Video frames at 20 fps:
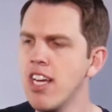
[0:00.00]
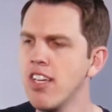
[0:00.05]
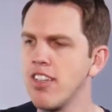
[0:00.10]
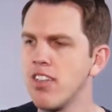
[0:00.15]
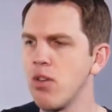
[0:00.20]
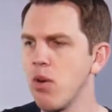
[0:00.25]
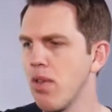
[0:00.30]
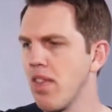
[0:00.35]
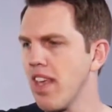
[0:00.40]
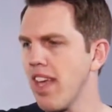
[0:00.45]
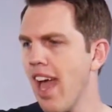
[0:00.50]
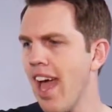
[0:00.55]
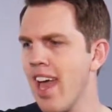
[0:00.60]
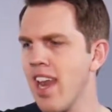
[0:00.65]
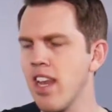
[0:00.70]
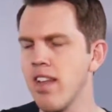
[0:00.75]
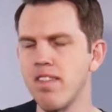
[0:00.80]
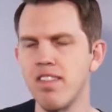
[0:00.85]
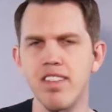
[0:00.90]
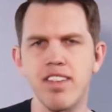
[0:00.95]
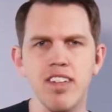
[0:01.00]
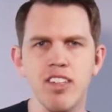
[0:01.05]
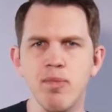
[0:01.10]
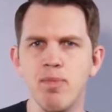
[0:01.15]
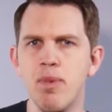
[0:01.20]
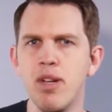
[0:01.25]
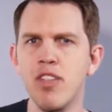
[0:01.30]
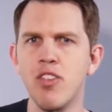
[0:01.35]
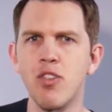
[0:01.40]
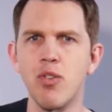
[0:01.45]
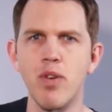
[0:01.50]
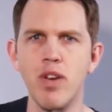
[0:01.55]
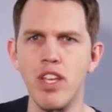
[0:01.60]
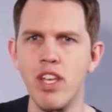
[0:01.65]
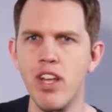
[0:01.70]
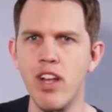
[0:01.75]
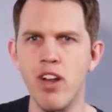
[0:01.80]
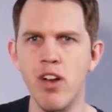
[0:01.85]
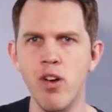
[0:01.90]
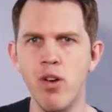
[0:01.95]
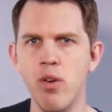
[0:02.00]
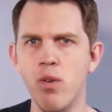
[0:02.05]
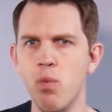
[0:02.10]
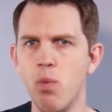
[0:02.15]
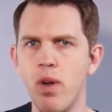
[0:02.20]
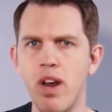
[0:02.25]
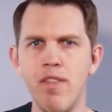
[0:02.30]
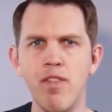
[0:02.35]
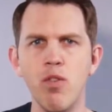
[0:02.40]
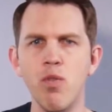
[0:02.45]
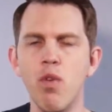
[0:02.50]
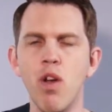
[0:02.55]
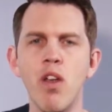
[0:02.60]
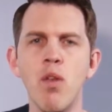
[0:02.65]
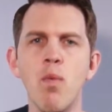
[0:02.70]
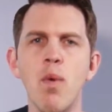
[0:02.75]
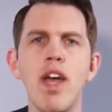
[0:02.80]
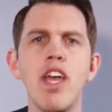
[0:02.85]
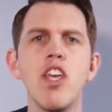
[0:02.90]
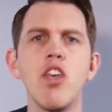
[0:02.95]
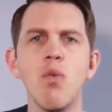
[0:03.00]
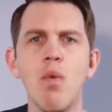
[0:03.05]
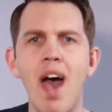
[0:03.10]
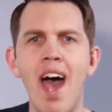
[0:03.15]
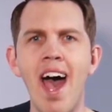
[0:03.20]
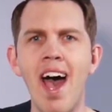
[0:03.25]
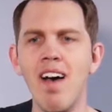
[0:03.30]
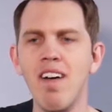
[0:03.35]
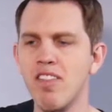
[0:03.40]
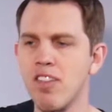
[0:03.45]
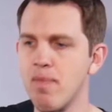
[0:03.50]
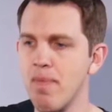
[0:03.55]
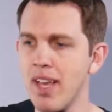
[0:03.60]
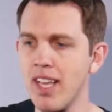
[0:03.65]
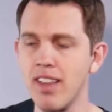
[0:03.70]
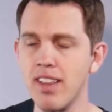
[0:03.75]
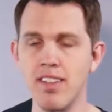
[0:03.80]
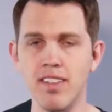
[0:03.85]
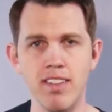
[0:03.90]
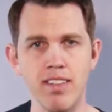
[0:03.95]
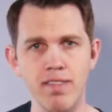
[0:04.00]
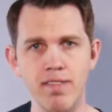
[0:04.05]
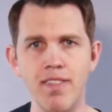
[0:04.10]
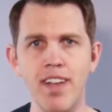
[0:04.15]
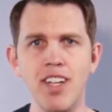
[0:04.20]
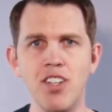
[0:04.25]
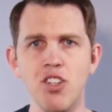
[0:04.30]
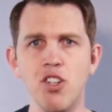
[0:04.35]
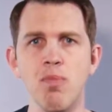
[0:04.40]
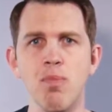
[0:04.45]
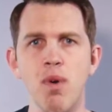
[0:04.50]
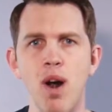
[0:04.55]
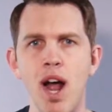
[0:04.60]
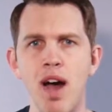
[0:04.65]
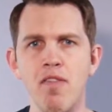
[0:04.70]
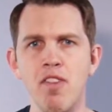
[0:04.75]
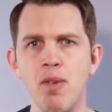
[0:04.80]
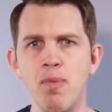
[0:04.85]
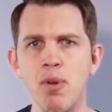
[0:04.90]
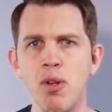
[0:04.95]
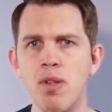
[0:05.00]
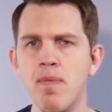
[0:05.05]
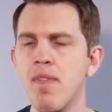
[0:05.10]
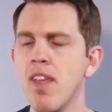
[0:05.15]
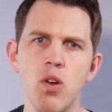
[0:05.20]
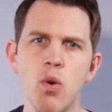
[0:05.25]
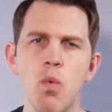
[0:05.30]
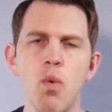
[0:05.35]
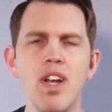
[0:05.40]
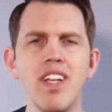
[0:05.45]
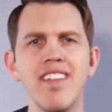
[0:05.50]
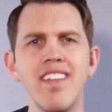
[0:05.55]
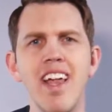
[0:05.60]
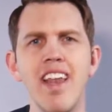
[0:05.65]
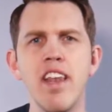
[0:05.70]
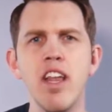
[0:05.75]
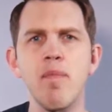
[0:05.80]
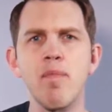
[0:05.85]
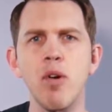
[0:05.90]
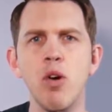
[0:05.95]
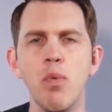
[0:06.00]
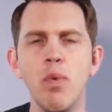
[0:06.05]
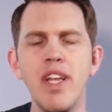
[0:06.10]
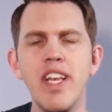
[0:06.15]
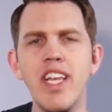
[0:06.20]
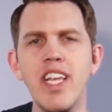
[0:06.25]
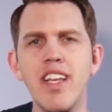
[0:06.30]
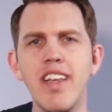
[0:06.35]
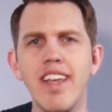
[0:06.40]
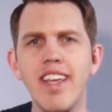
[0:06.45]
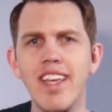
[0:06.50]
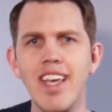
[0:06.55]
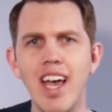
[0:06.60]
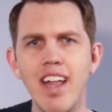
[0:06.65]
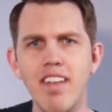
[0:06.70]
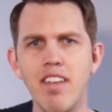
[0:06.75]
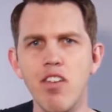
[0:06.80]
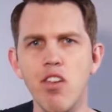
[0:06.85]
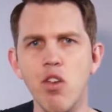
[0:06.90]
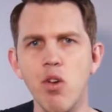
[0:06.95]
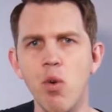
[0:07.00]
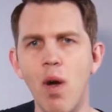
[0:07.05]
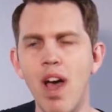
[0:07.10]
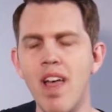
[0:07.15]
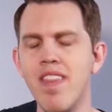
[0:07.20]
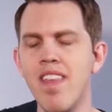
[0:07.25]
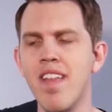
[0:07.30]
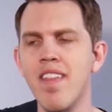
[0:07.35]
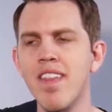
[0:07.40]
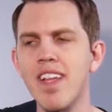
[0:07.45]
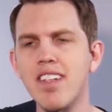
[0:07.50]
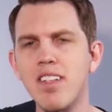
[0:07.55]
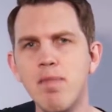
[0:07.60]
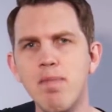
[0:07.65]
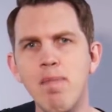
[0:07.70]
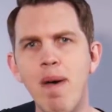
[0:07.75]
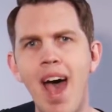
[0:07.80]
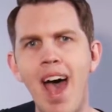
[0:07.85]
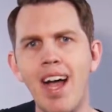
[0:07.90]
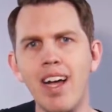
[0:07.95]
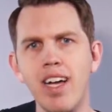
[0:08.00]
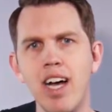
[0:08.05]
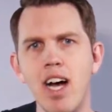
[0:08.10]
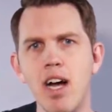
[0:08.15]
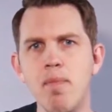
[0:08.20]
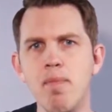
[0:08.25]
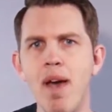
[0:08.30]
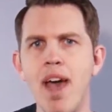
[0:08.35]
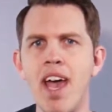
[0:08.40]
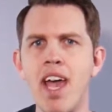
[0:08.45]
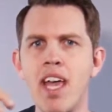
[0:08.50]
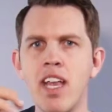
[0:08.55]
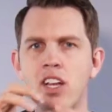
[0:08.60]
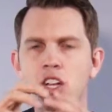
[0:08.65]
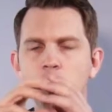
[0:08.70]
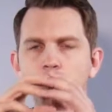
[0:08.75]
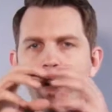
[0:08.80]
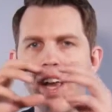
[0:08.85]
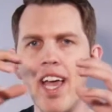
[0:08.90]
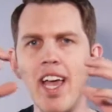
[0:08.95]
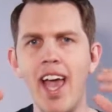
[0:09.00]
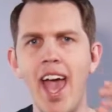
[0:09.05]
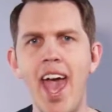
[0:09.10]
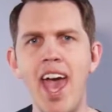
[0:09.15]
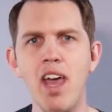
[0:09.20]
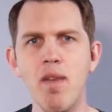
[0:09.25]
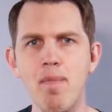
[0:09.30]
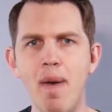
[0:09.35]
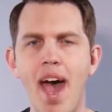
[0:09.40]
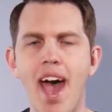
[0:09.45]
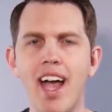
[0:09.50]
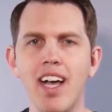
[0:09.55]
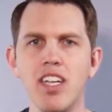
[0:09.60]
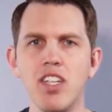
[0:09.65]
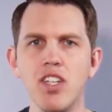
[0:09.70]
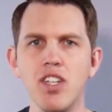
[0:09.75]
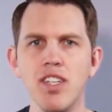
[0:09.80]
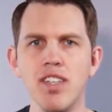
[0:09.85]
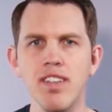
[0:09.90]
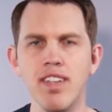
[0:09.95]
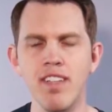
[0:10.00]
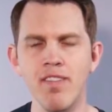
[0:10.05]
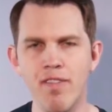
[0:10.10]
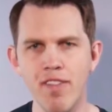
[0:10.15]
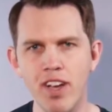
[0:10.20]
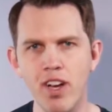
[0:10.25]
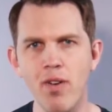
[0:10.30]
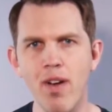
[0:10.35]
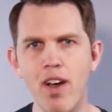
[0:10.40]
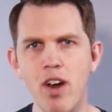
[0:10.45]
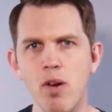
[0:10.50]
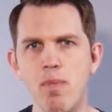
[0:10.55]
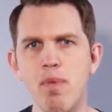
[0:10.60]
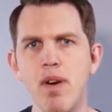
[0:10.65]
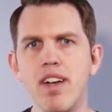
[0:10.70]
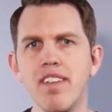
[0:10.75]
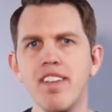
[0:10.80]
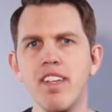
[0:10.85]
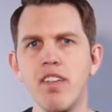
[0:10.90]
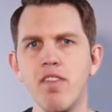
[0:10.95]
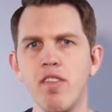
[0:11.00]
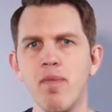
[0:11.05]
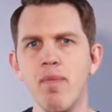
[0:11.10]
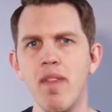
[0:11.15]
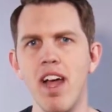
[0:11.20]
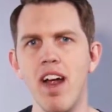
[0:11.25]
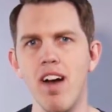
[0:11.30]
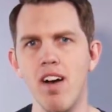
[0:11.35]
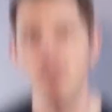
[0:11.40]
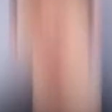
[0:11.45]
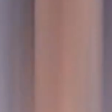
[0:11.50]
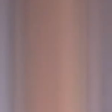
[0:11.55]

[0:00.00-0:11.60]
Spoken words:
So at the end of 6 months or a year or whatever runway you have to make this venture profitable, what is that number we need to get to? And then let's back up and create ad packages and figure out our pricing from there.